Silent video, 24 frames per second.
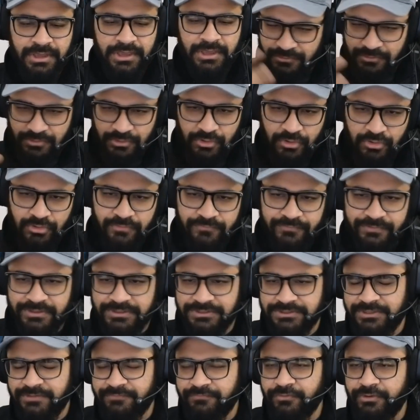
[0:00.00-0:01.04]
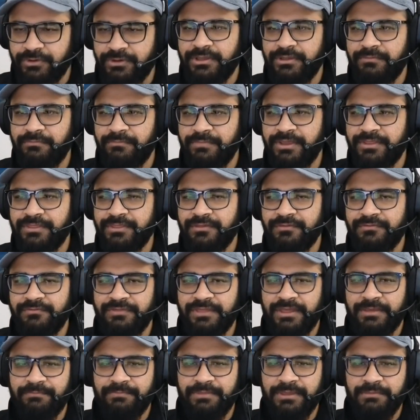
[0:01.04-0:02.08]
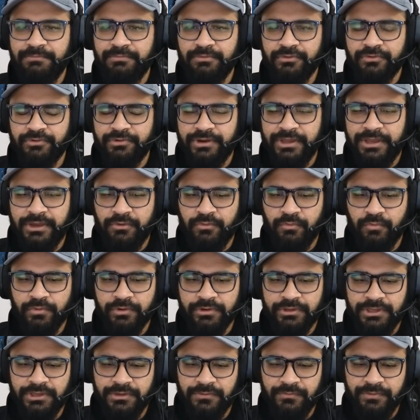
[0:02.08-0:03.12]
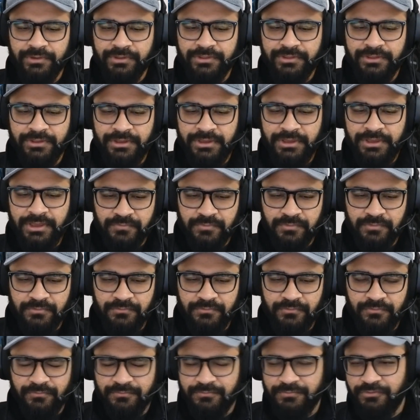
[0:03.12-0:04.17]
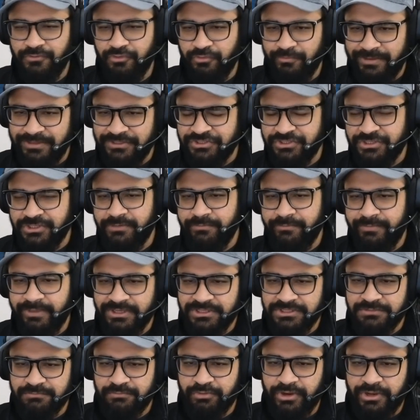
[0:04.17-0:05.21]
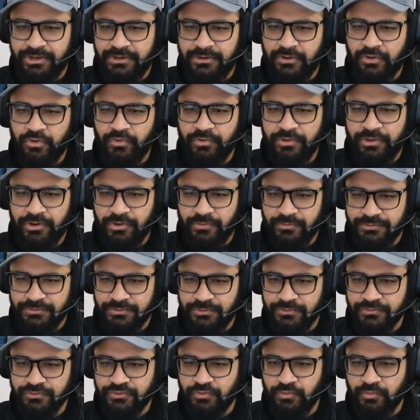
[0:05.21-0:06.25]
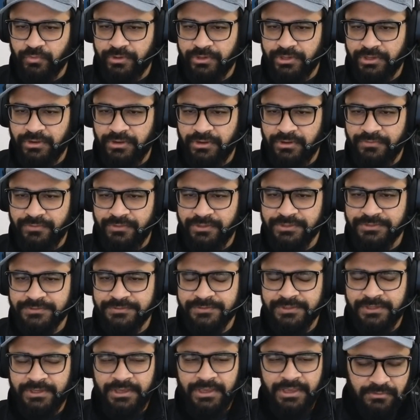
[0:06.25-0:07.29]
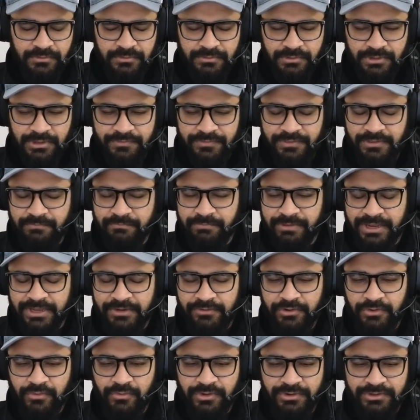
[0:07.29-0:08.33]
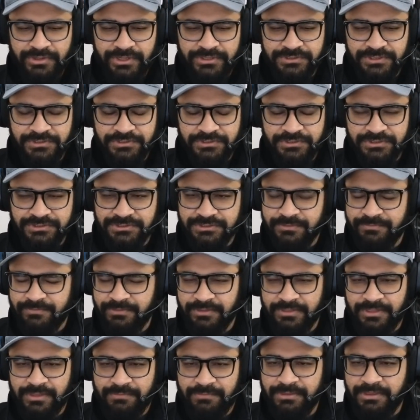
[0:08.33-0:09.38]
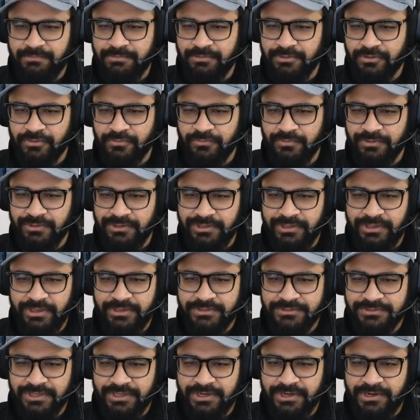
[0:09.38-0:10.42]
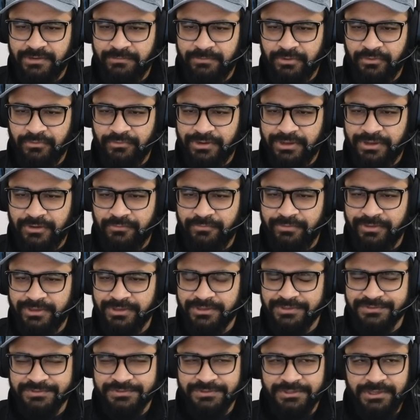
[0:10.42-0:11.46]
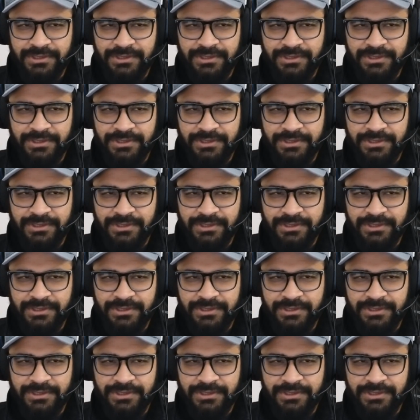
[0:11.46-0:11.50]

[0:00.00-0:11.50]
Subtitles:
all of these different methods that people are now working with. So you mentioned mixed bread. Cohere was also working on this. I think binary quantization is something that people are really excited about now because